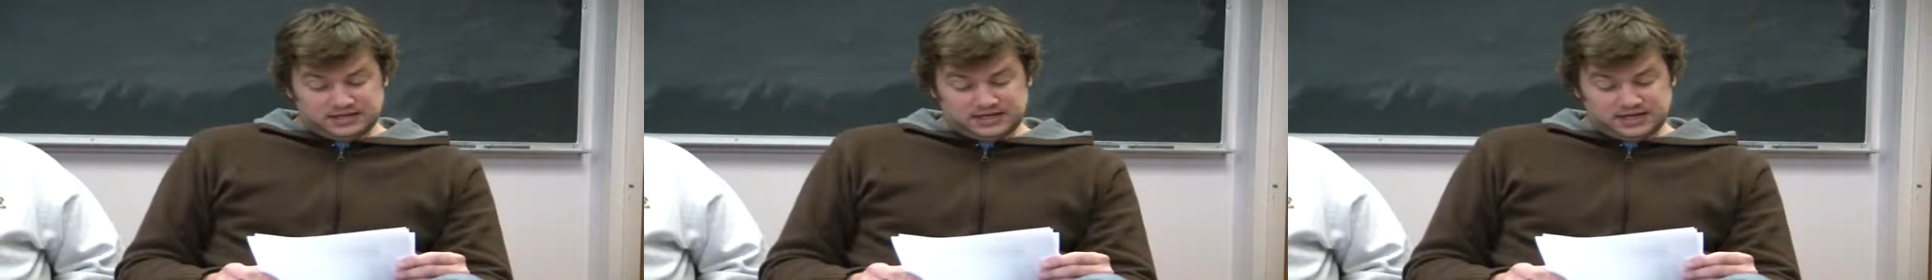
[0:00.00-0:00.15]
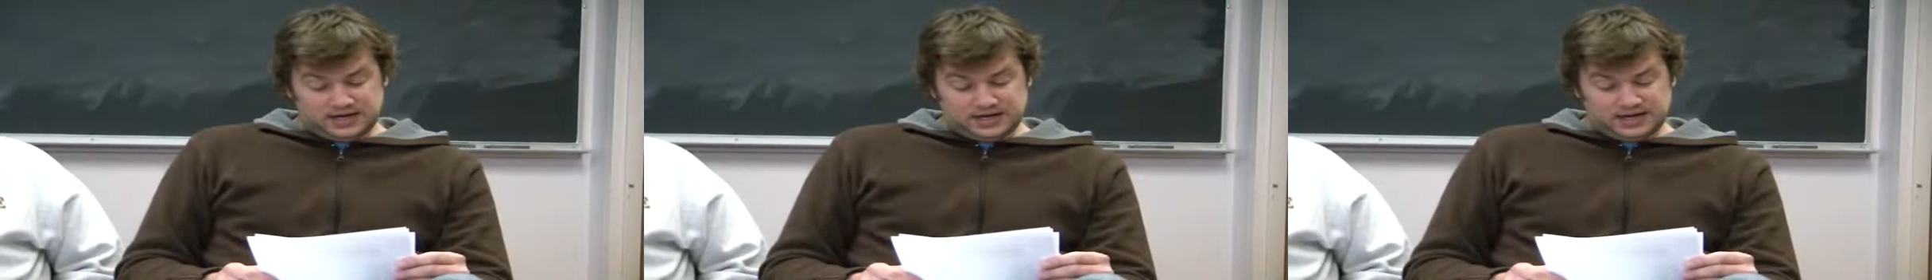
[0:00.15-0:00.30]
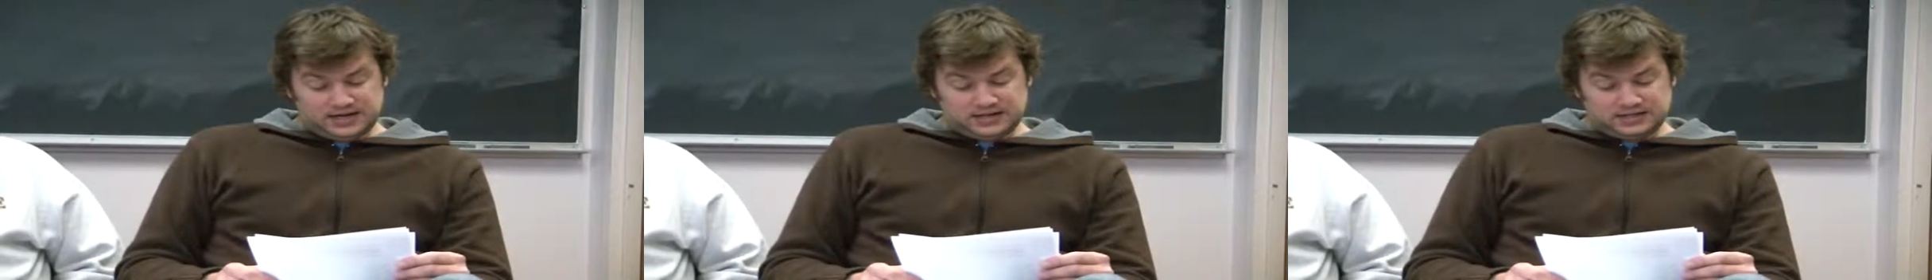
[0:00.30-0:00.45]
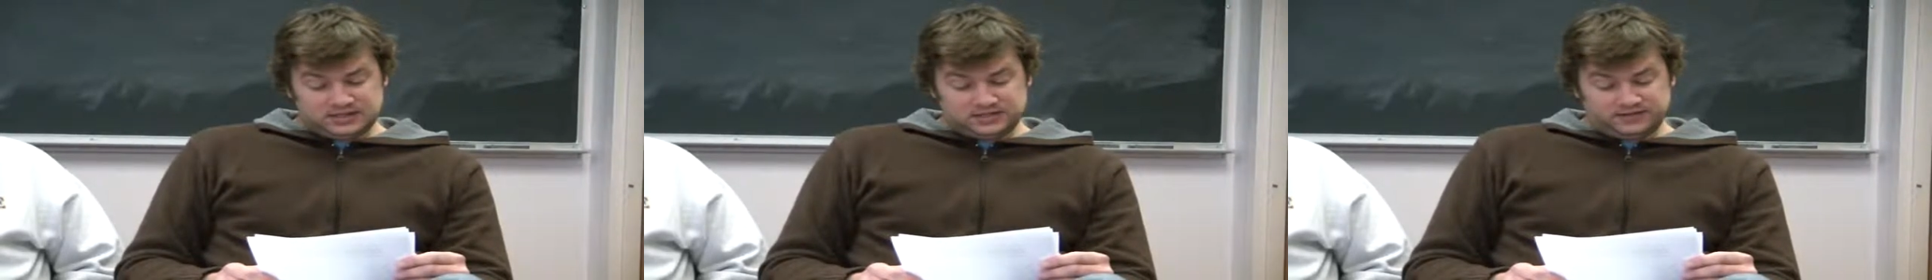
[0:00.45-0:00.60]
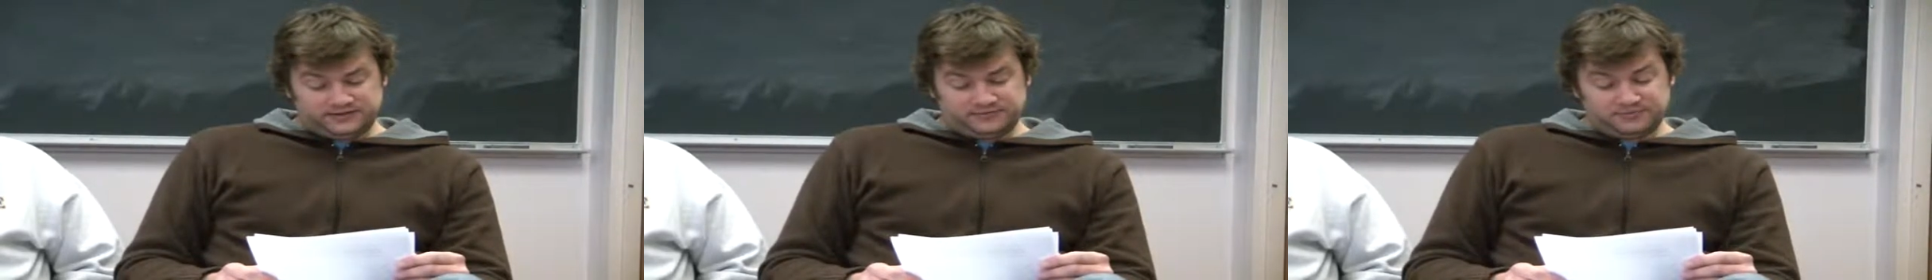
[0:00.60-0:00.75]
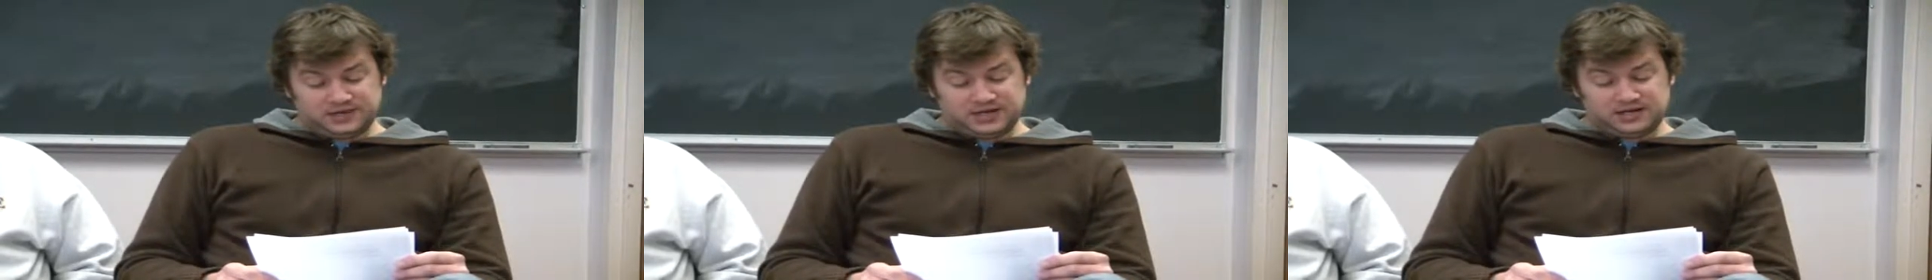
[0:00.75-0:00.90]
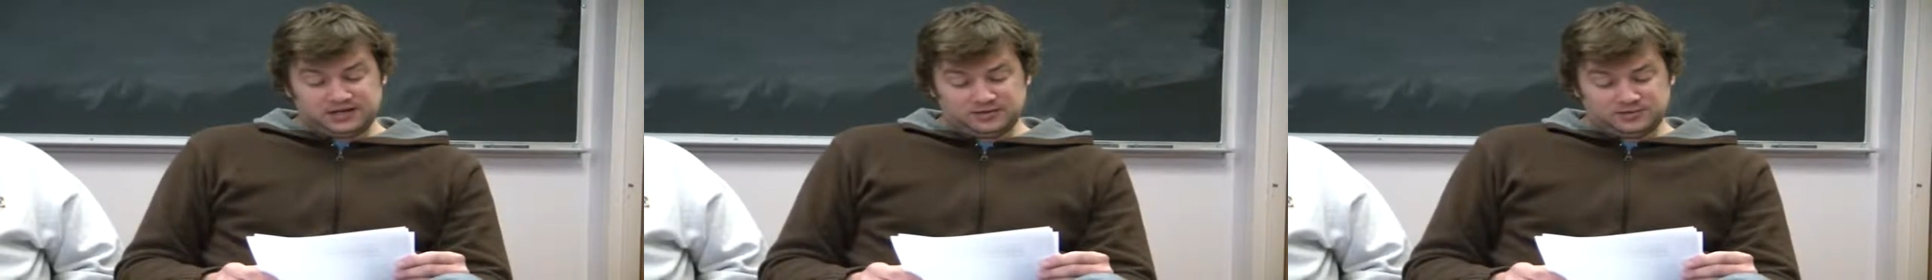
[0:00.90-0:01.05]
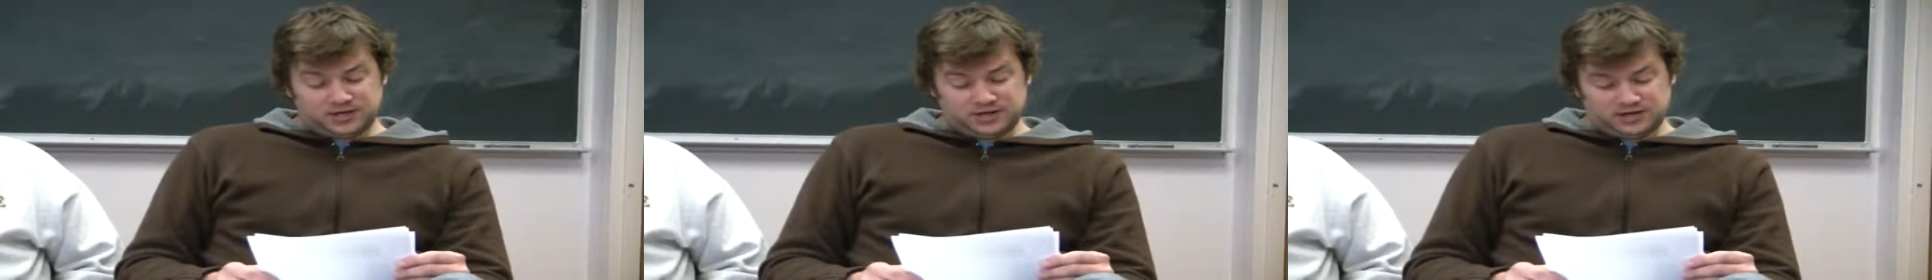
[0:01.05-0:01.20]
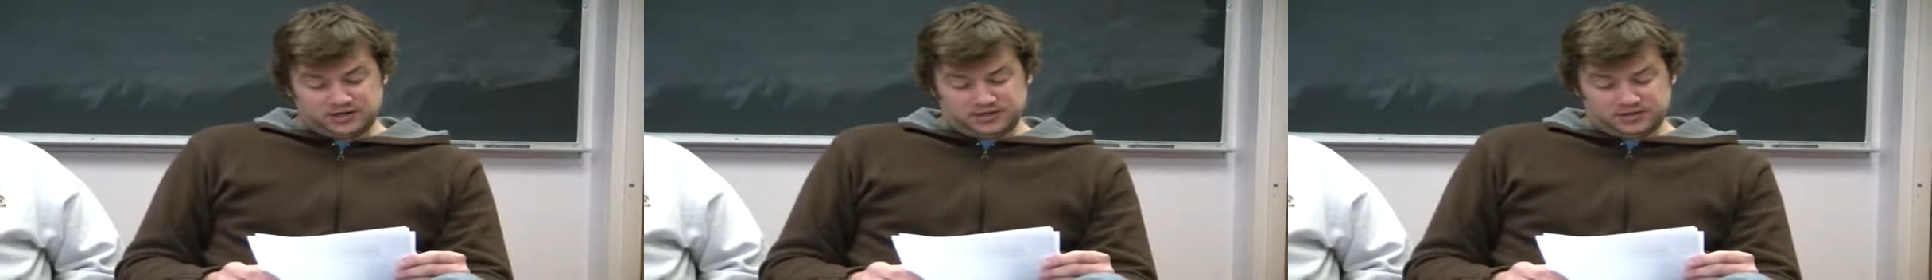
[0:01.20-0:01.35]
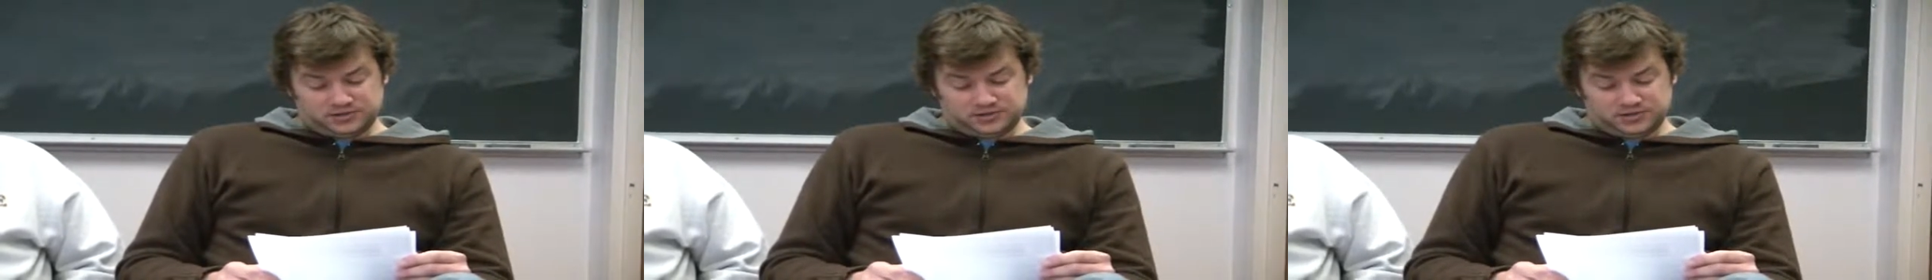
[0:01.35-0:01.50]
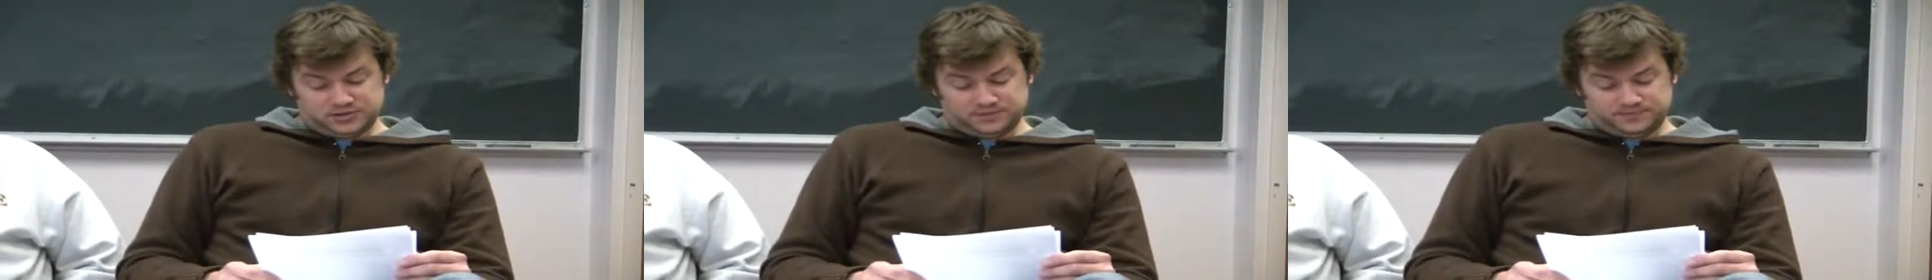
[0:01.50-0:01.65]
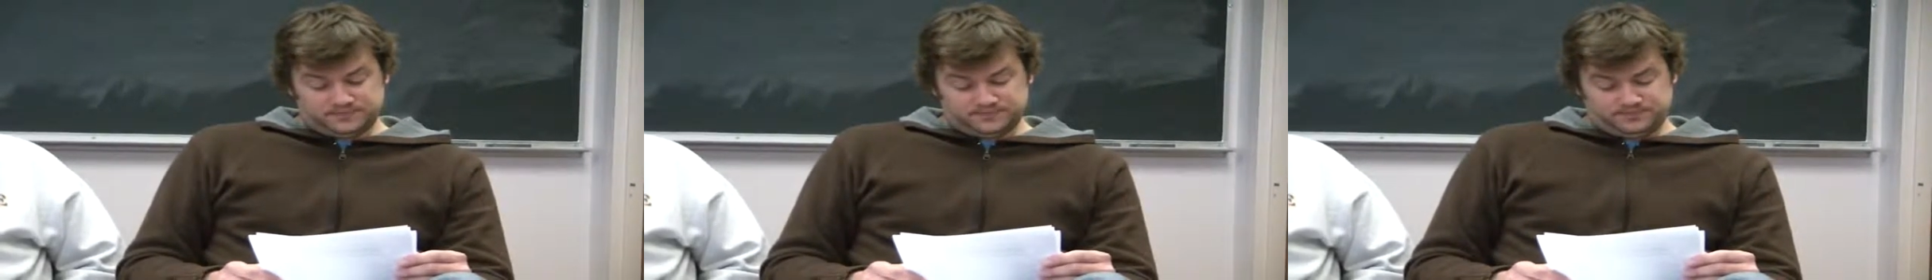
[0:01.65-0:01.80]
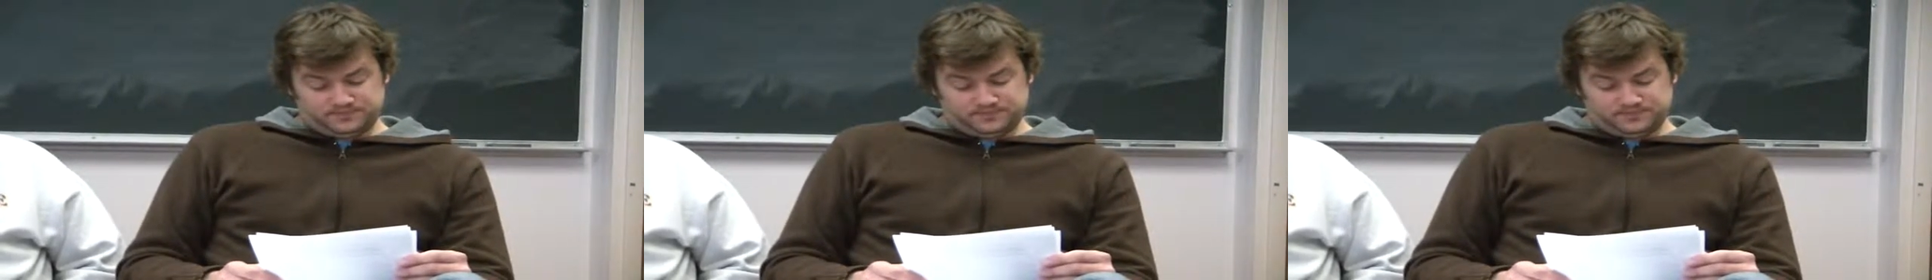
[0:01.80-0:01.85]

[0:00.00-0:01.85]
the eyes of many Americans.